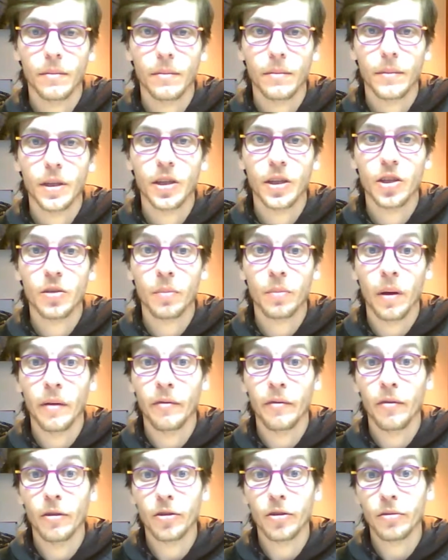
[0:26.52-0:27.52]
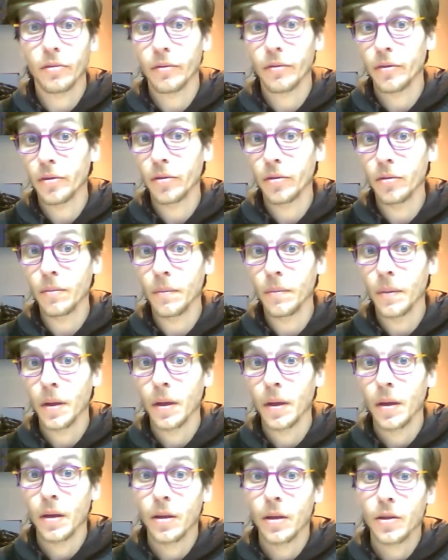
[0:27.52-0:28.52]
This is my first review,
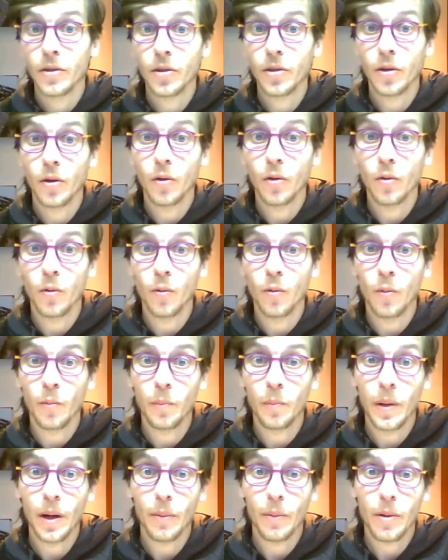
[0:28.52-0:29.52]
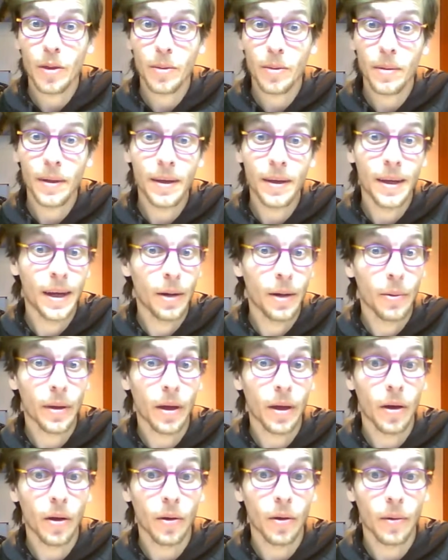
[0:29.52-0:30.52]
so bear with me, here we
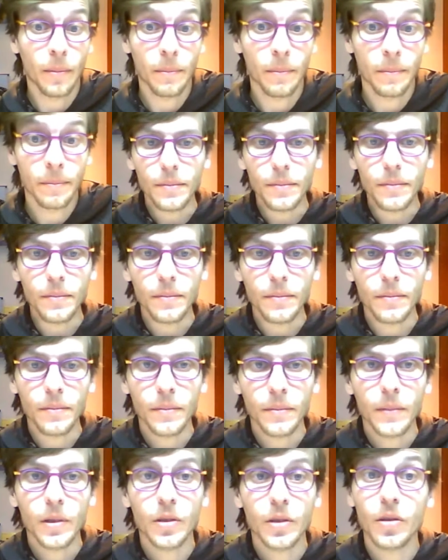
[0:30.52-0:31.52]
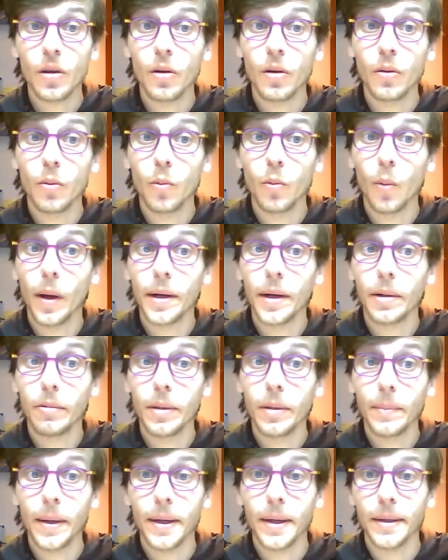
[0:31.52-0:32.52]
go. So, why the
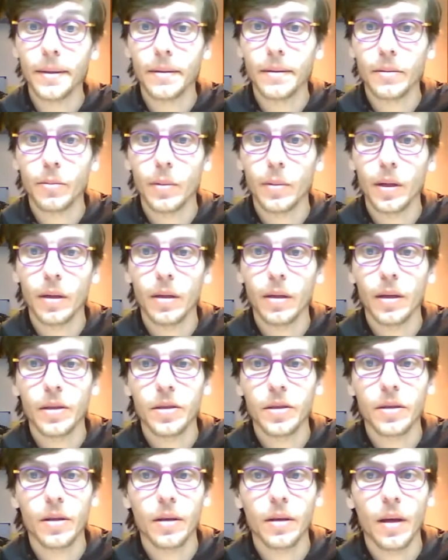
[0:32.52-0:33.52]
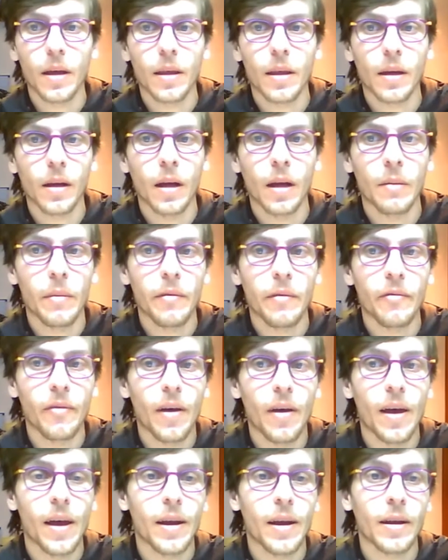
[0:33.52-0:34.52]
repaint? Well, as you can gather, I'm a
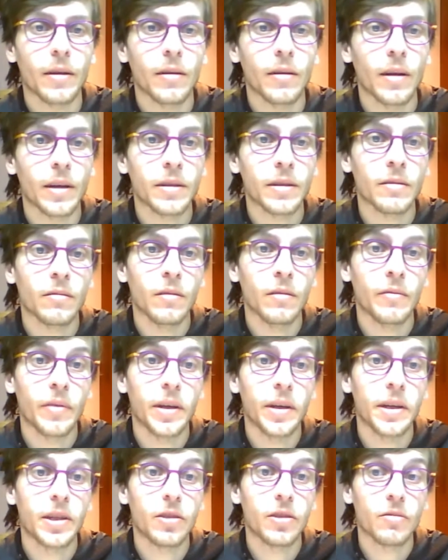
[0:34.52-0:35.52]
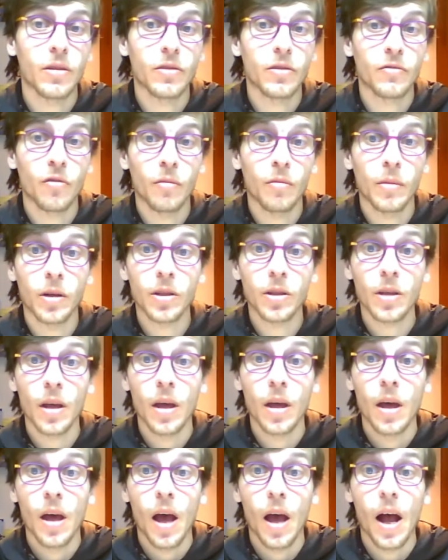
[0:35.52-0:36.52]
fan and collector of 80s Transformers,
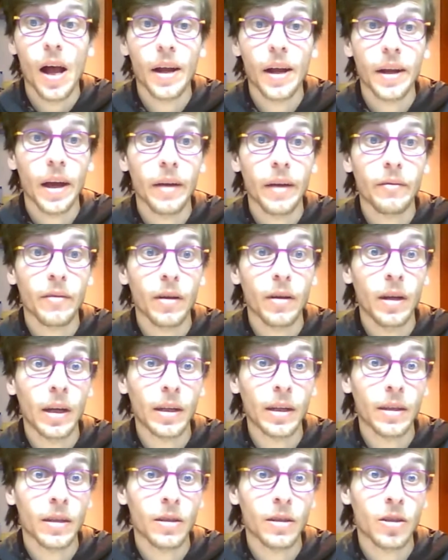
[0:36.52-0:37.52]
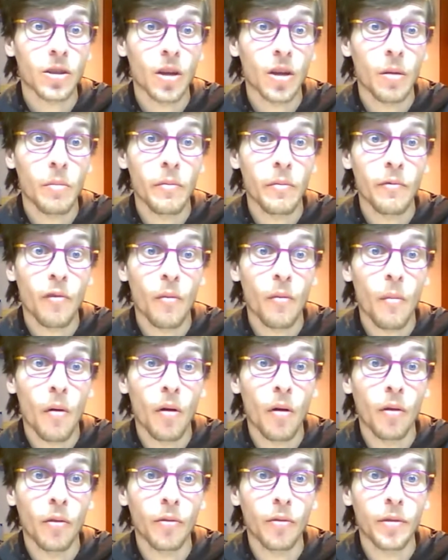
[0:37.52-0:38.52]
and I've collected some from
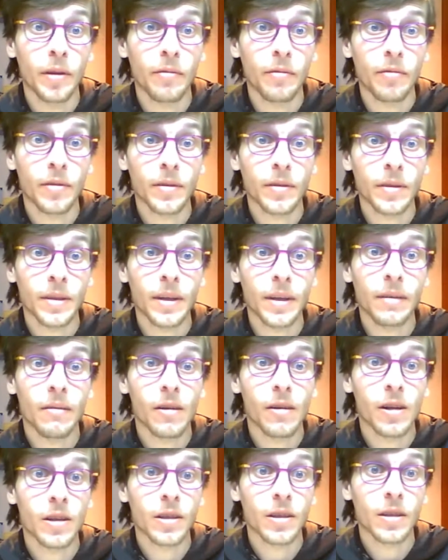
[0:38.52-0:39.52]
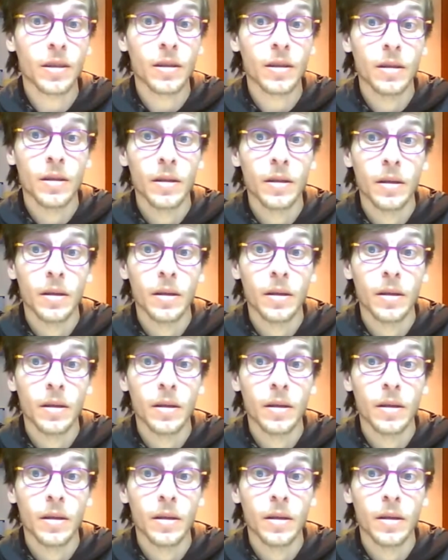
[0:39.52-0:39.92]
all different eras.